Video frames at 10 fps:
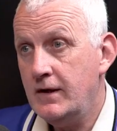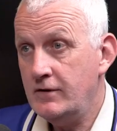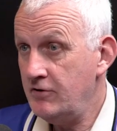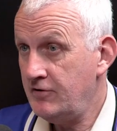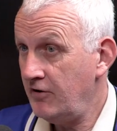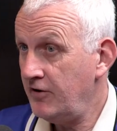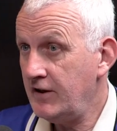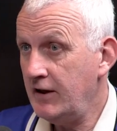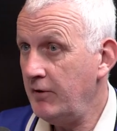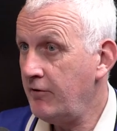Yeah, utilise
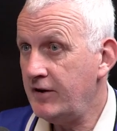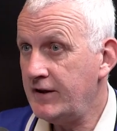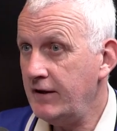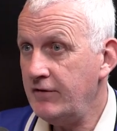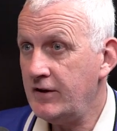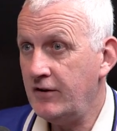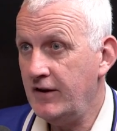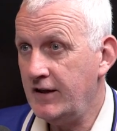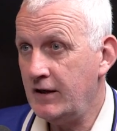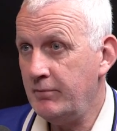the link with Chris Davies. I
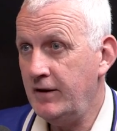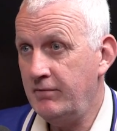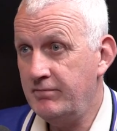think that'll be